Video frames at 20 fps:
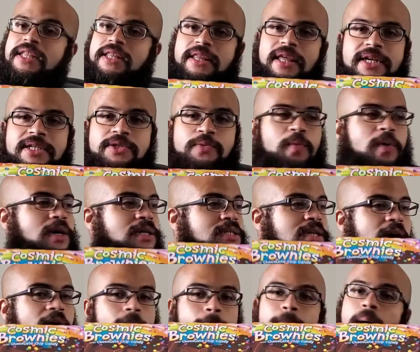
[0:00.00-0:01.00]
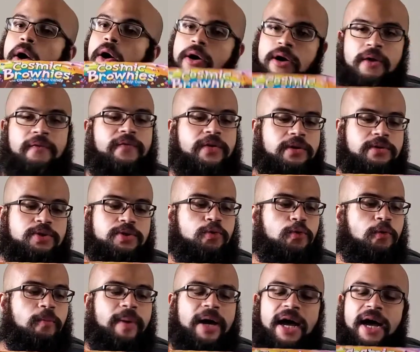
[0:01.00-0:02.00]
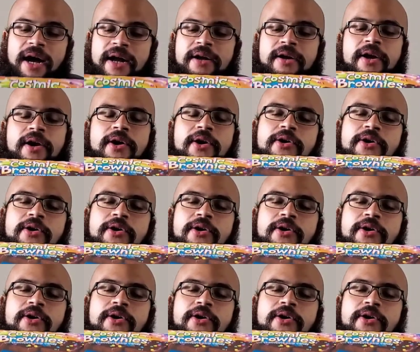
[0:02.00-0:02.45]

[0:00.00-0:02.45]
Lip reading: This was part of your tool bag.